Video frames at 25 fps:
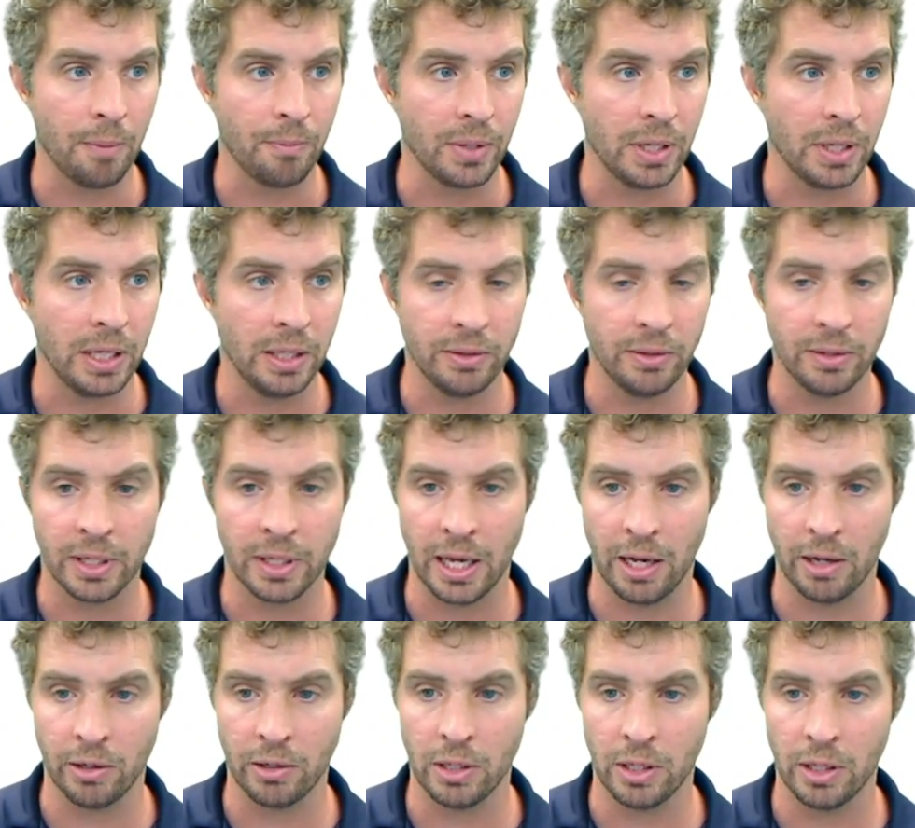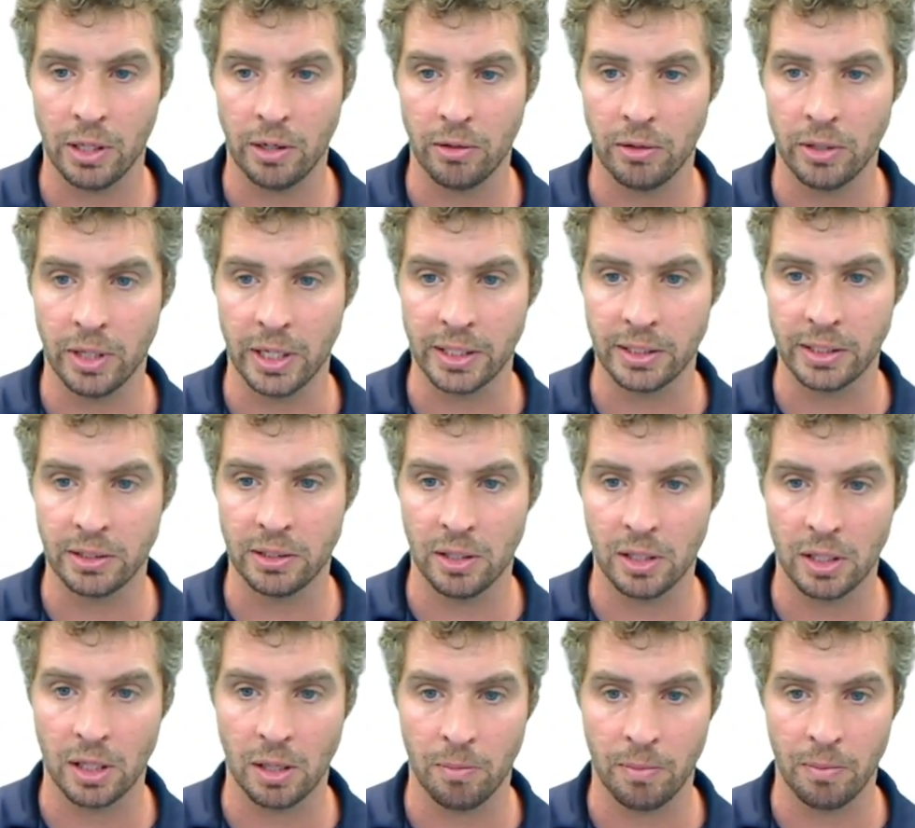in the calculator next to
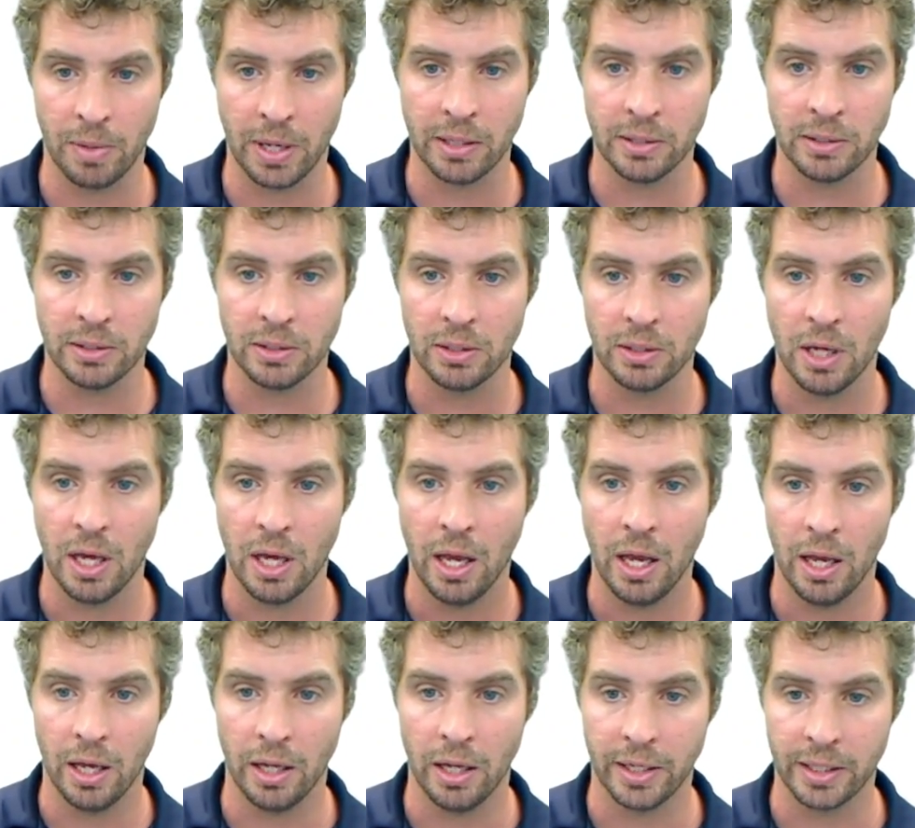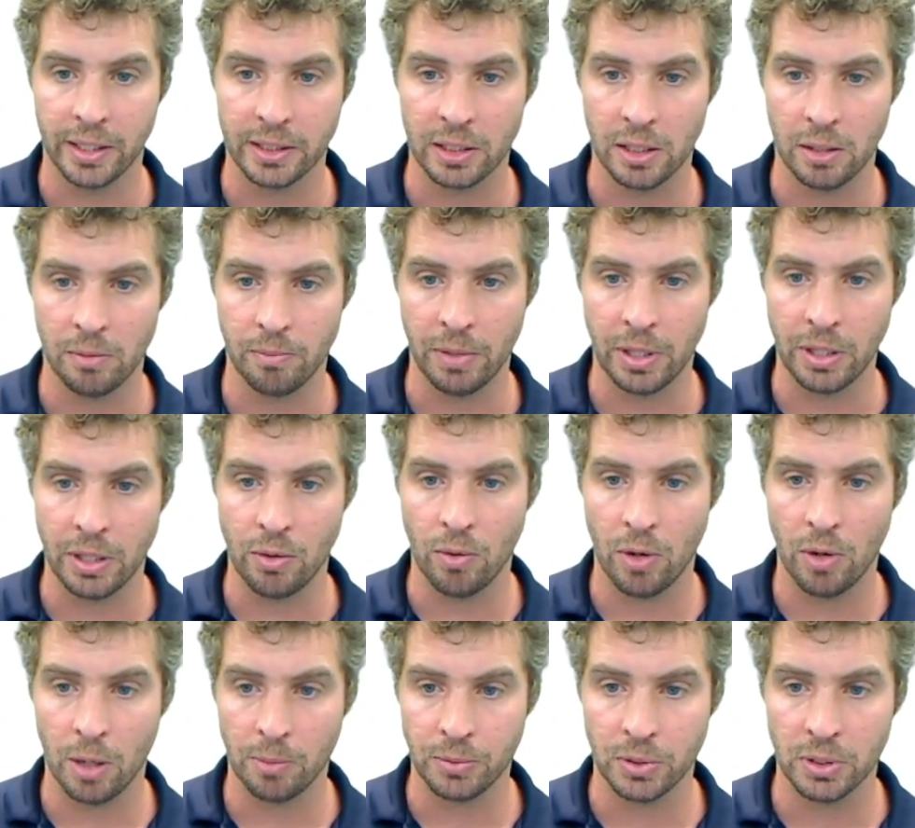the commands, next to the
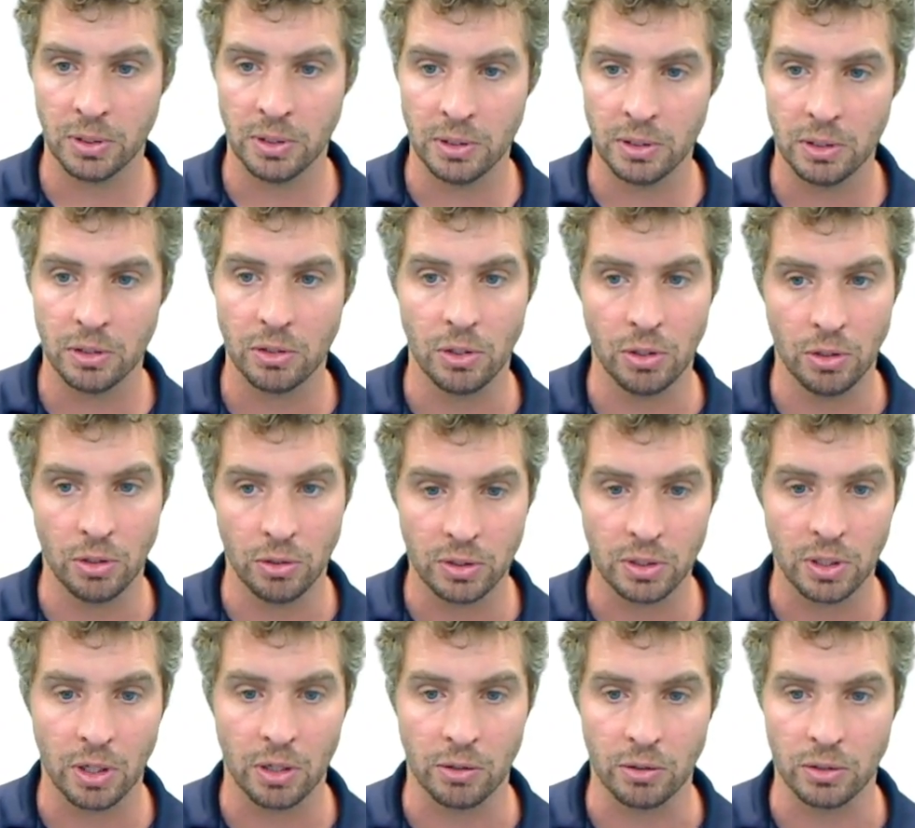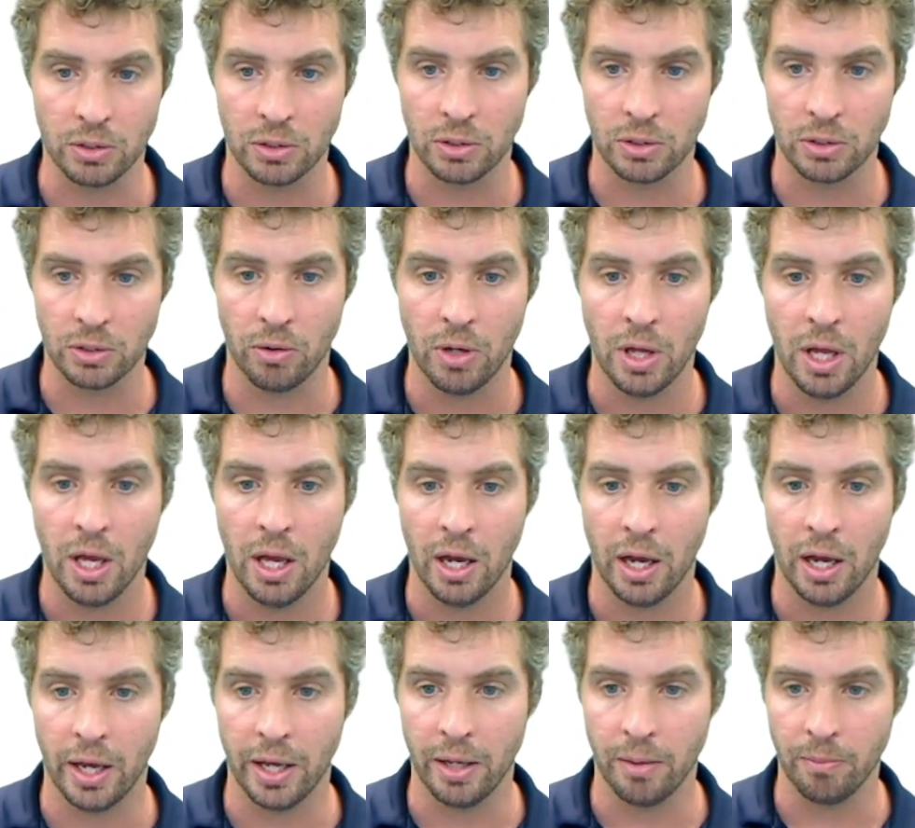menu options, use those. So
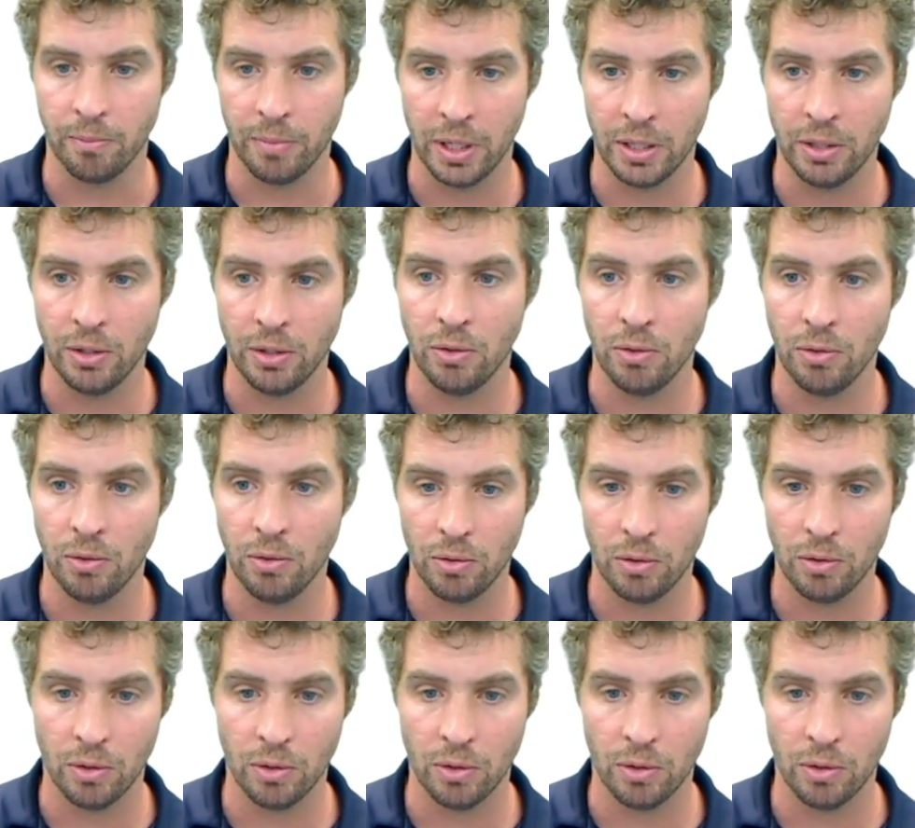I hit menu,